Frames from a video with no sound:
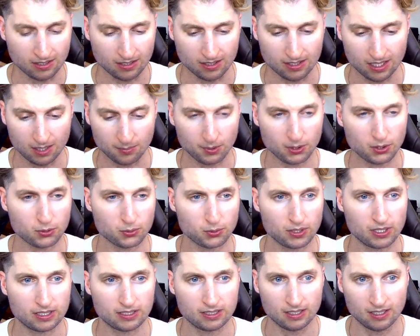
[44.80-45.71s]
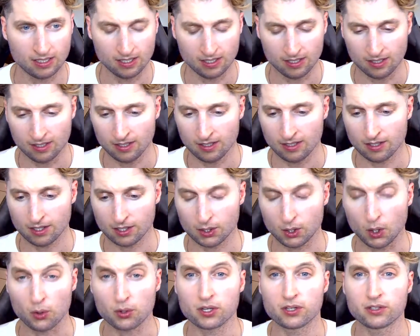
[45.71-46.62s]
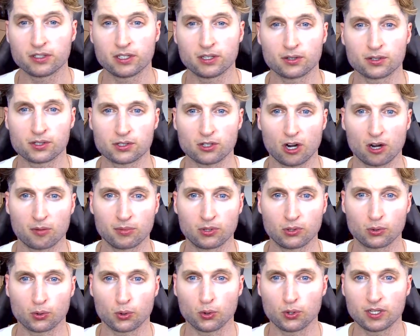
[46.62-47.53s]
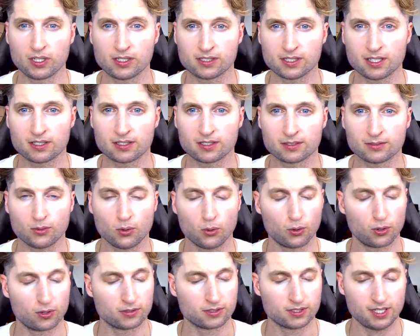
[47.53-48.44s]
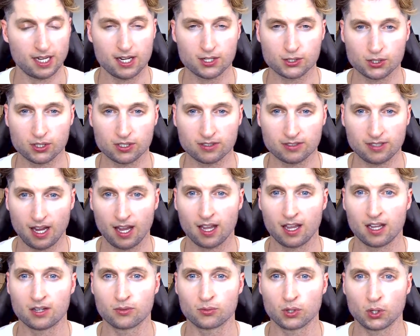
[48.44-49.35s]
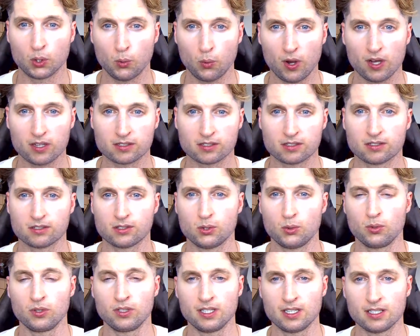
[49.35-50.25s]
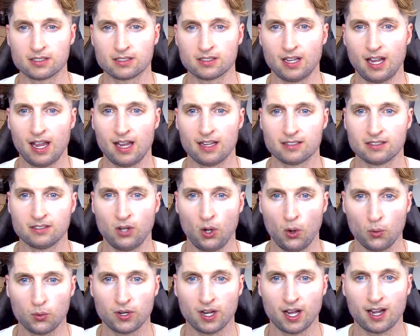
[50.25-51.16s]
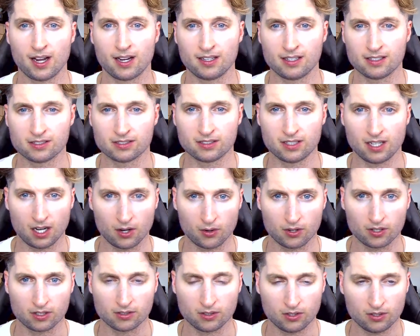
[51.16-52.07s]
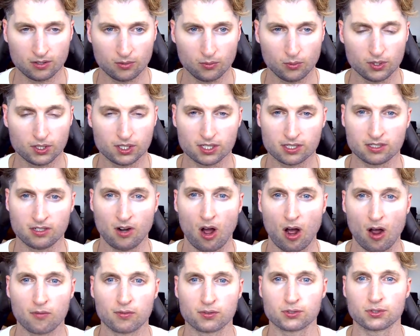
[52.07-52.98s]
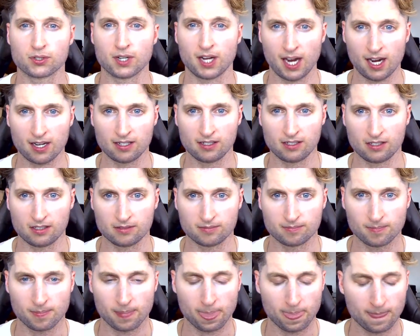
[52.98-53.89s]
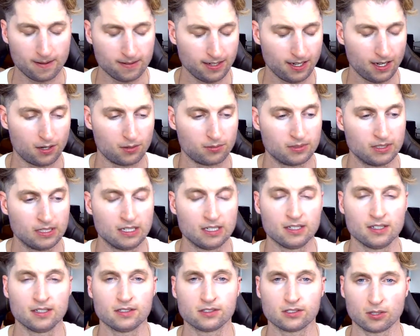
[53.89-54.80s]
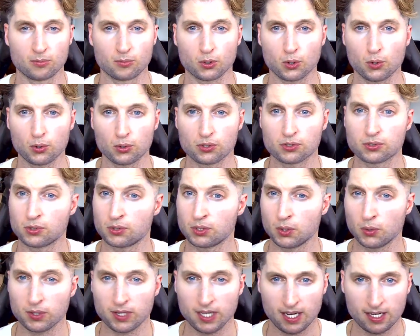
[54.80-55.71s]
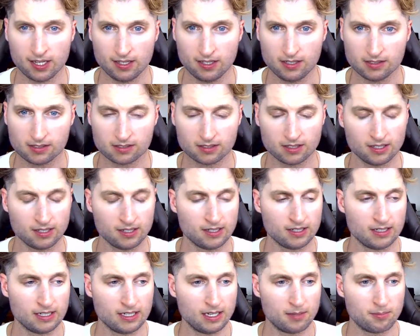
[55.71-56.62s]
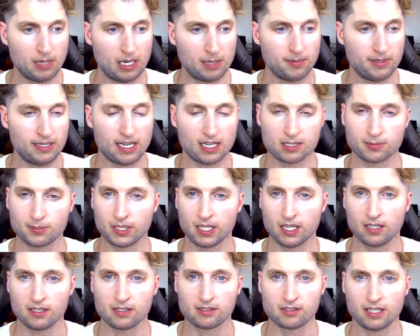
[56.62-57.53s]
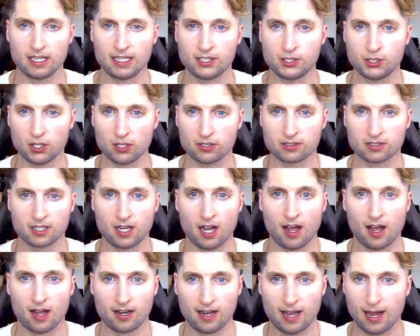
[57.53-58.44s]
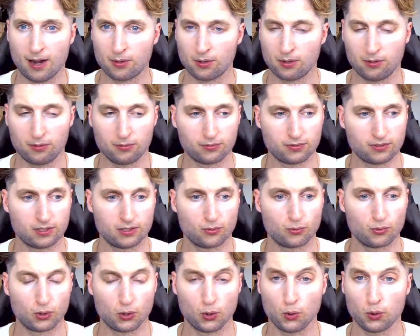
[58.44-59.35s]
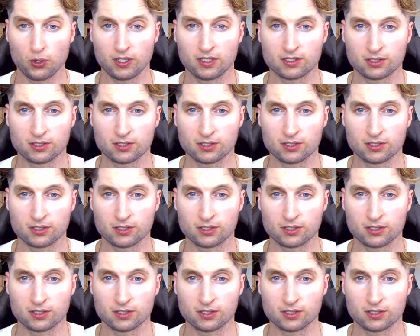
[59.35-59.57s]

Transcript: Number three, go to your nearest Army recruiting center or station and request to enlist as an 09 Sierra, which is an officer candidate. Now, some recruiters don't know what that is. Maybe that's because they just got out of recruiting